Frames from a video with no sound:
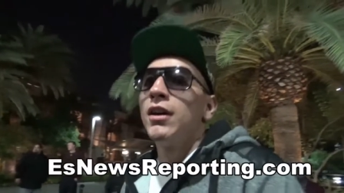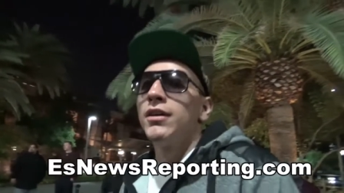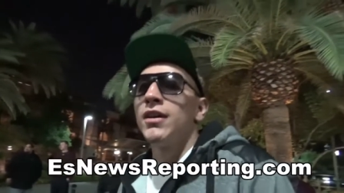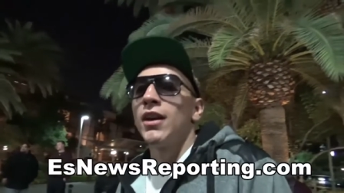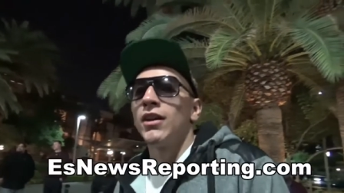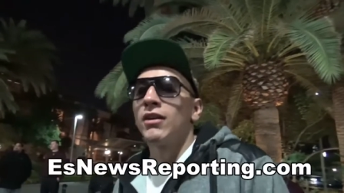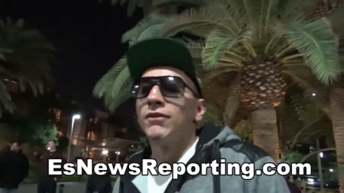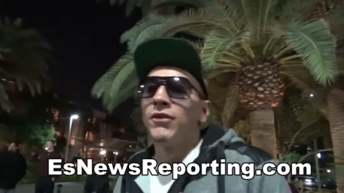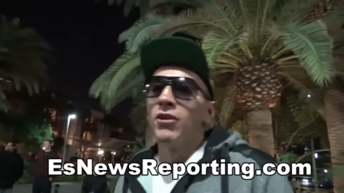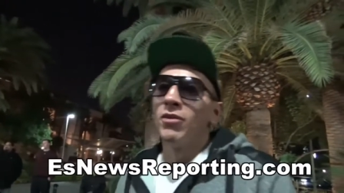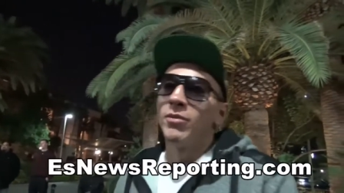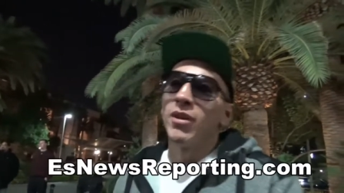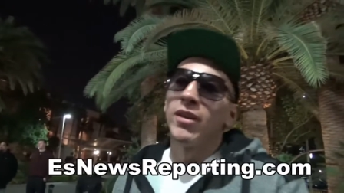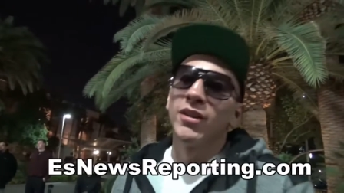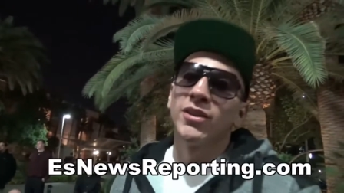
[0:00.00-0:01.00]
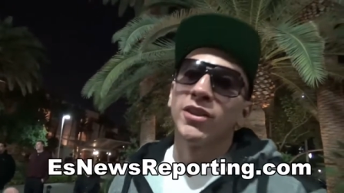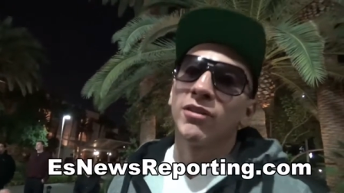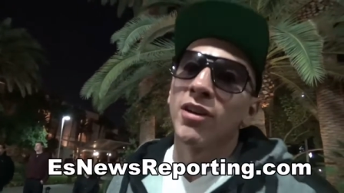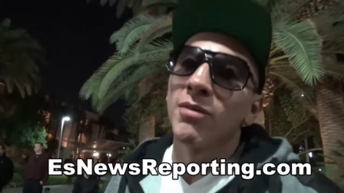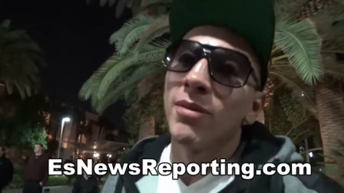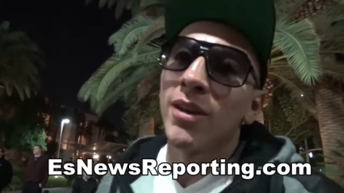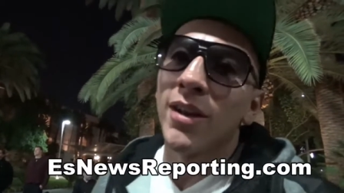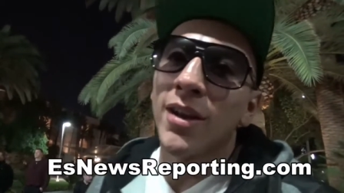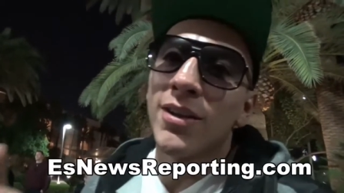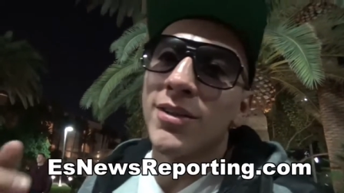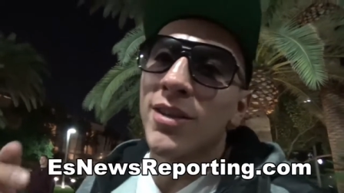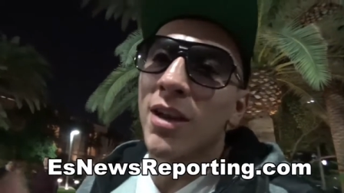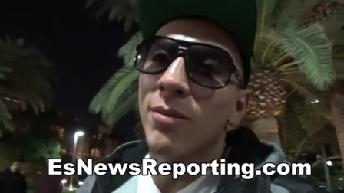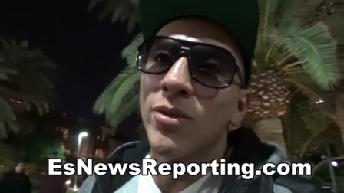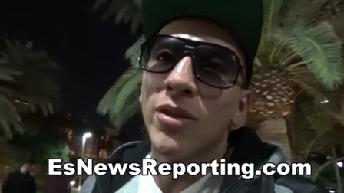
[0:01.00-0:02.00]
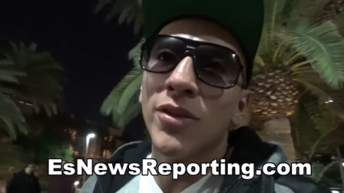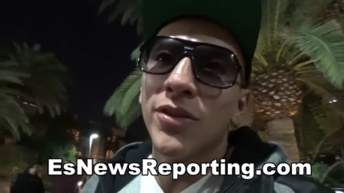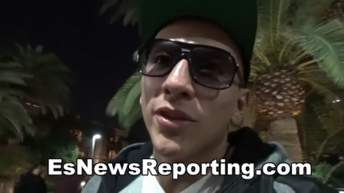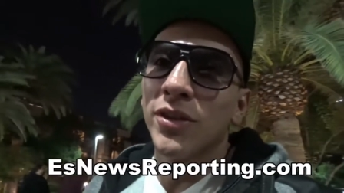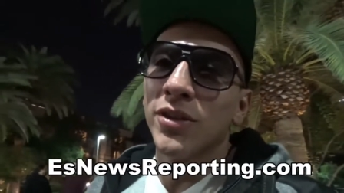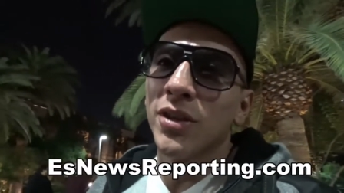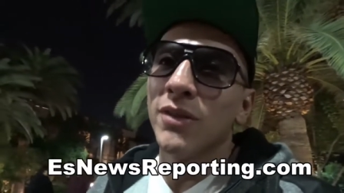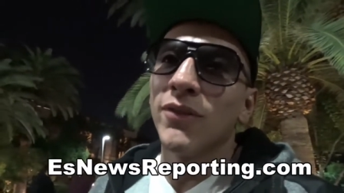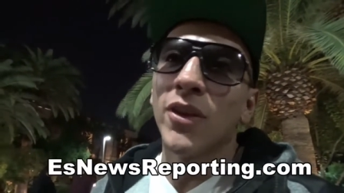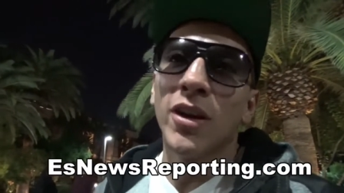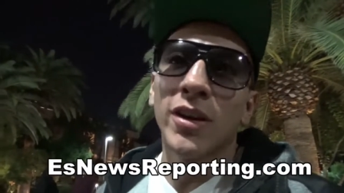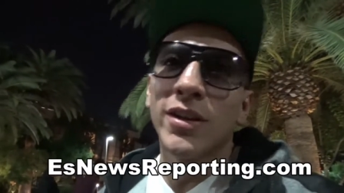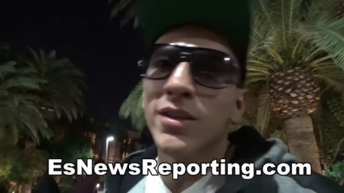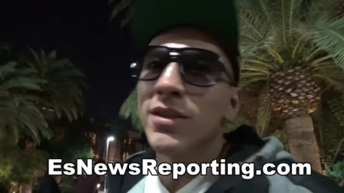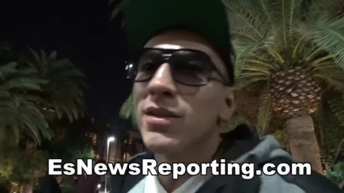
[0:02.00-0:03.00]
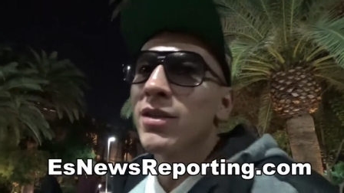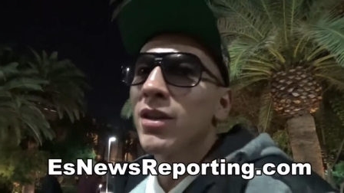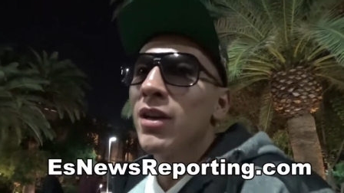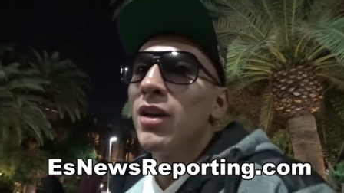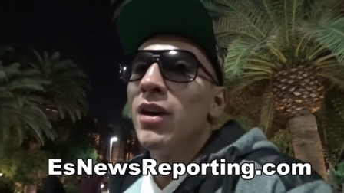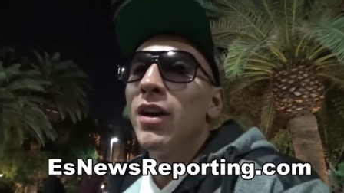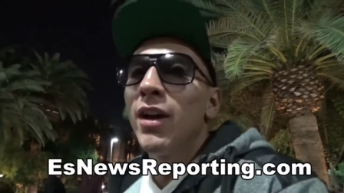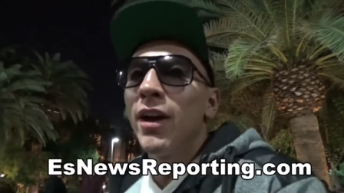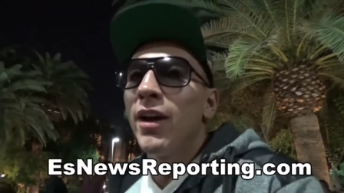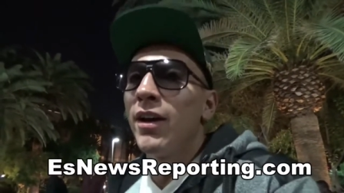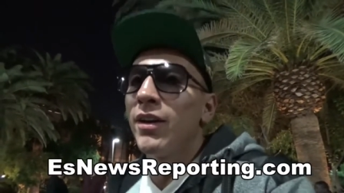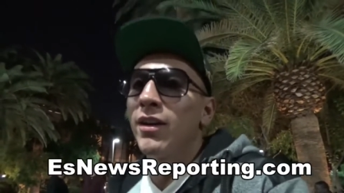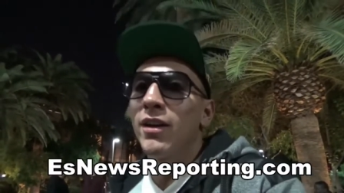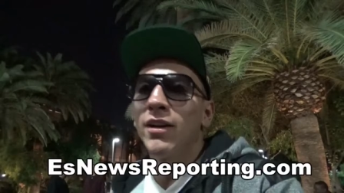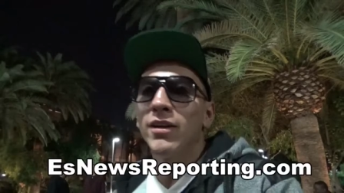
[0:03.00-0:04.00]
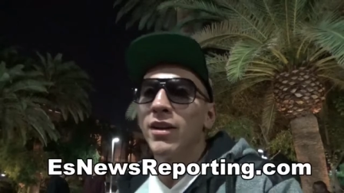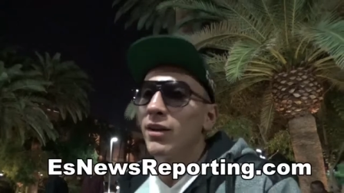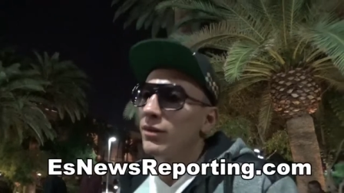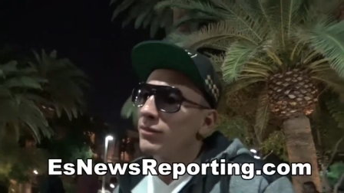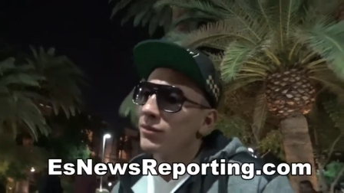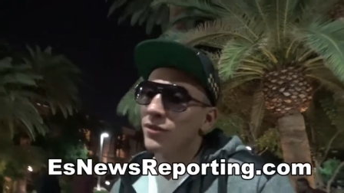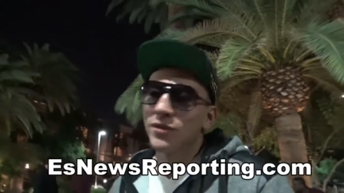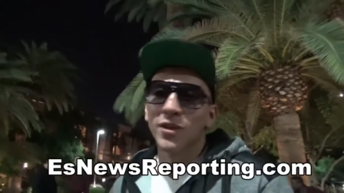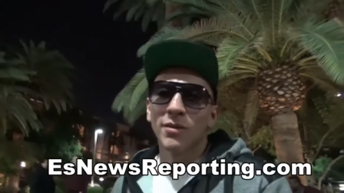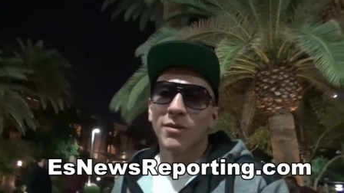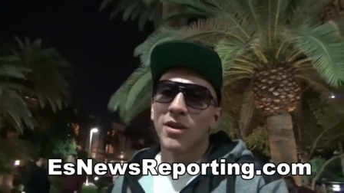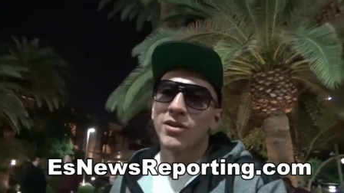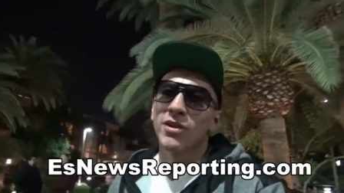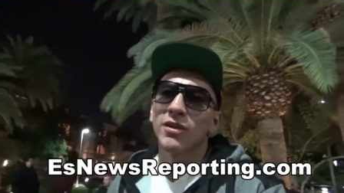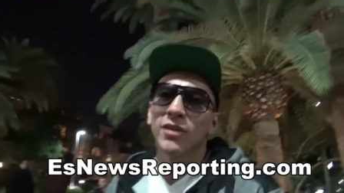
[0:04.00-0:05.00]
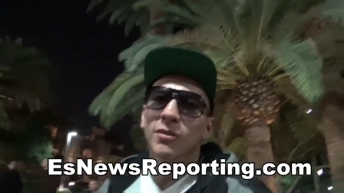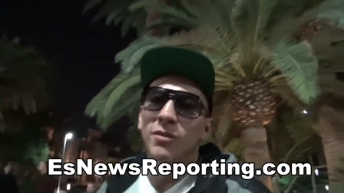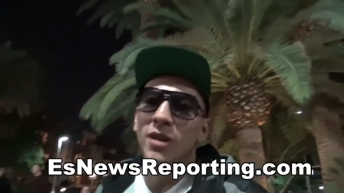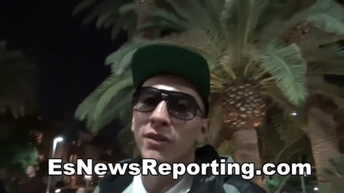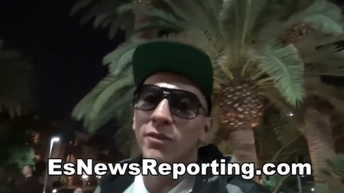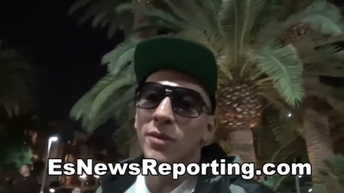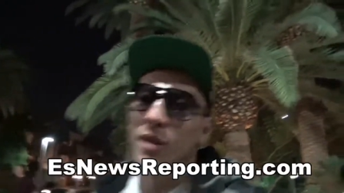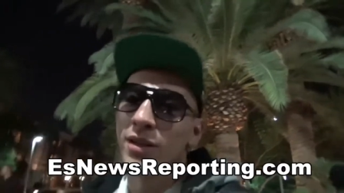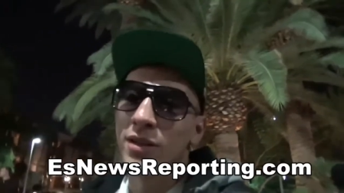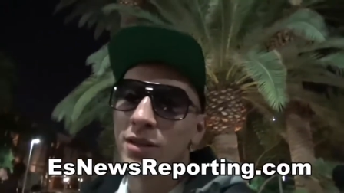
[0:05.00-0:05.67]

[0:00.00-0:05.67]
Yeah, you can follow me on Instagram at uh, Samuel thirteen Vargas, and uh, yeah, just give me a shot there whenever, man.